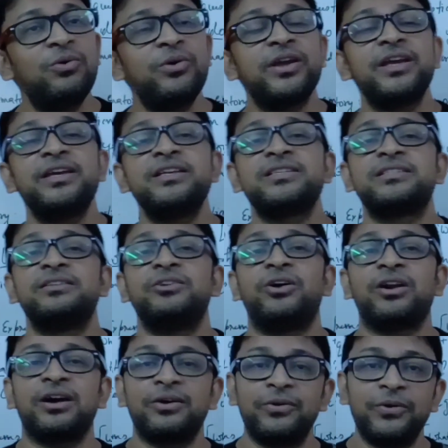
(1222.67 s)
is not
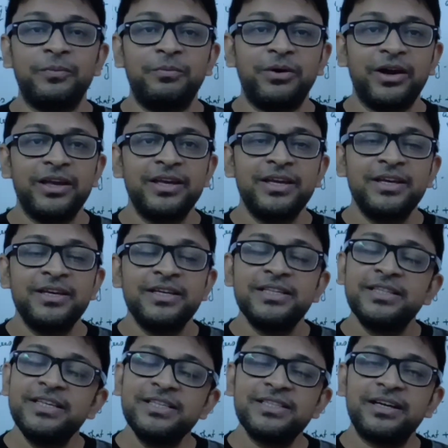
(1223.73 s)
a good boy.
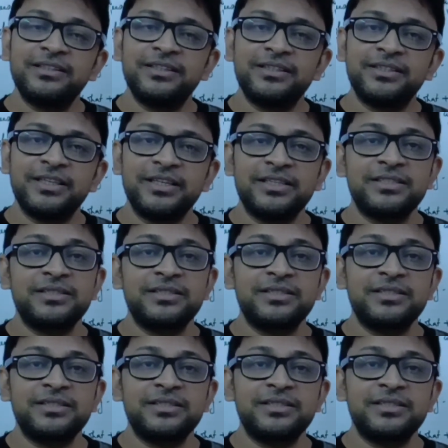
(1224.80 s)
These are the things.